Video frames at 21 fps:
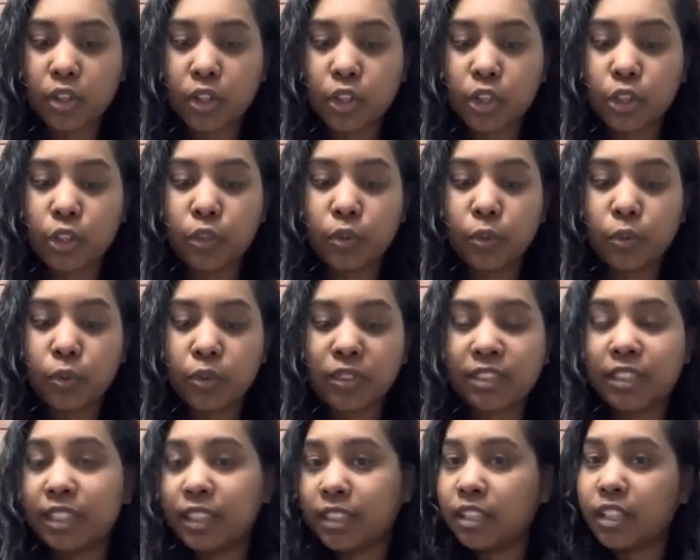you
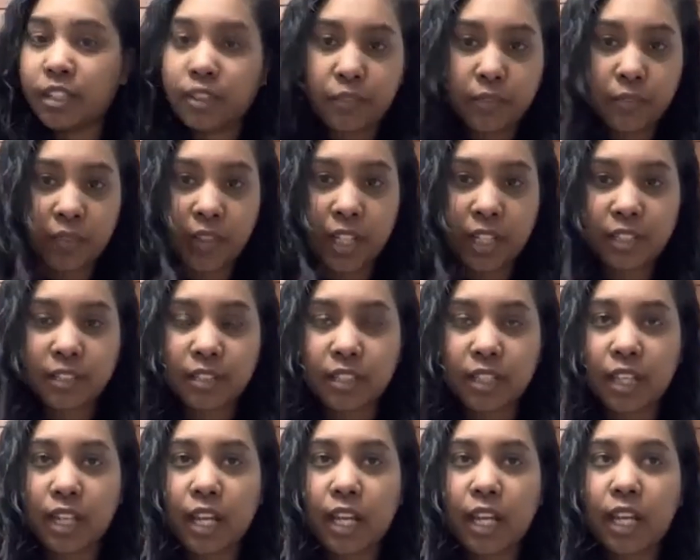sit on the fence,
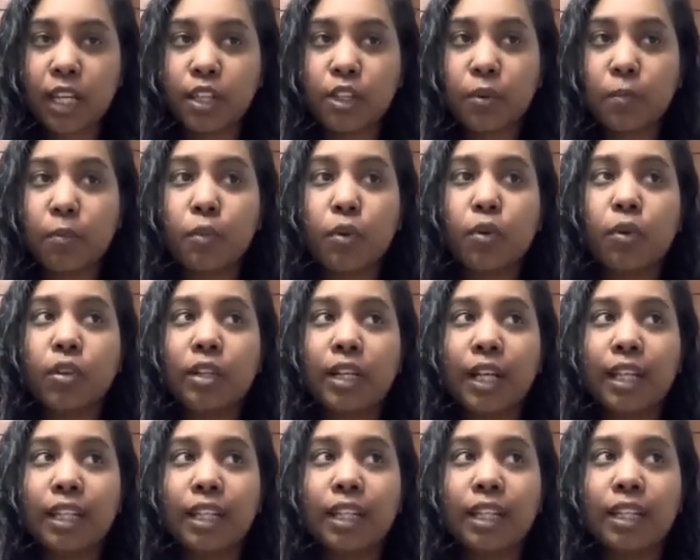the more
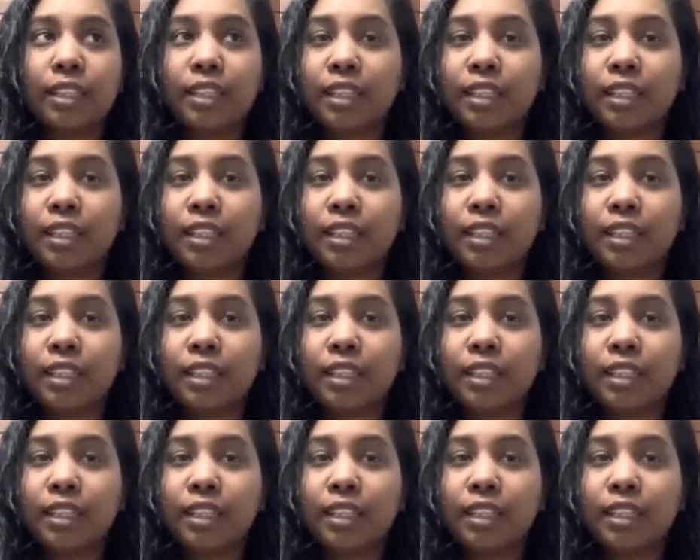like